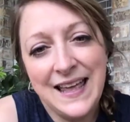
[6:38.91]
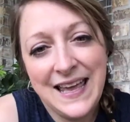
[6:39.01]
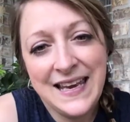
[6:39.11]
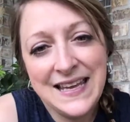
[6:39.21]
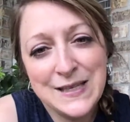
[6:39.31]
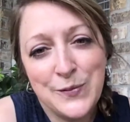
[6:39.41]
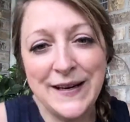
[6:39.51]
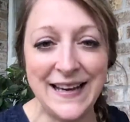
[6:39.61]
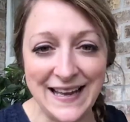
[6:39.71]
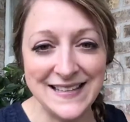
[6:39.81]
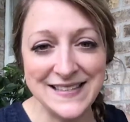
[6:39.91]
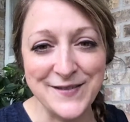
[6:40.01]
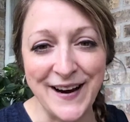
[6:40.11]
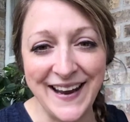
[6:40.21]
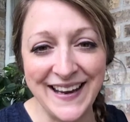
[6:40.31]
it is what it is,
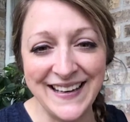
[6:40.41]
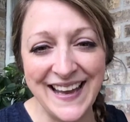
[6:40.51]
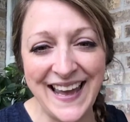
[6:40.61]
right?